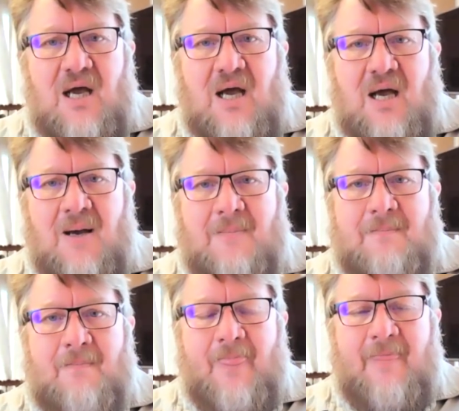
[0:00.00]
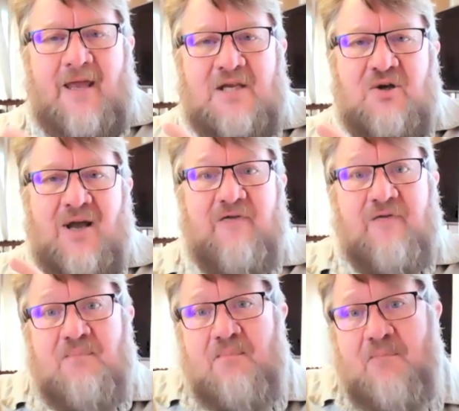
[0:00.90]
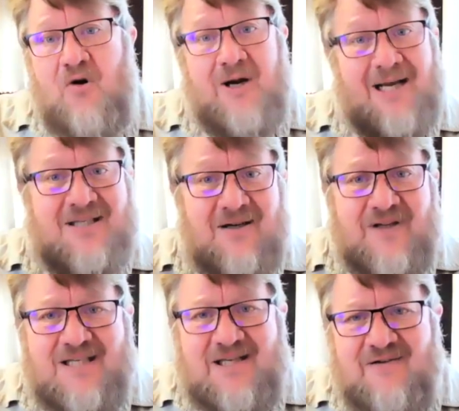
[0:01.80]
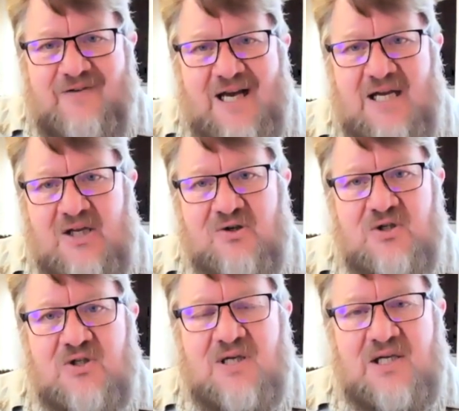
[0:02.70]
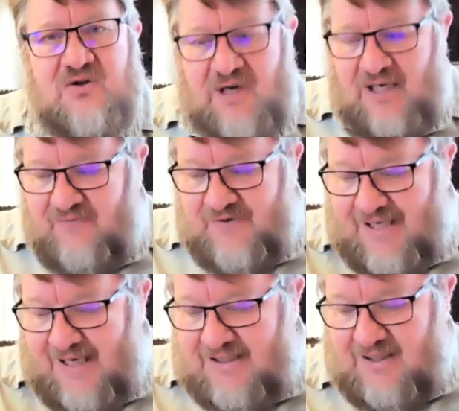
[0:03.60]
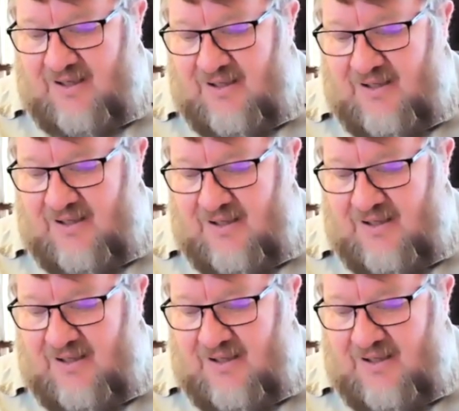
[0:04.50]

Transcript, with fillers: um, that you have, productivity values that drives that kind,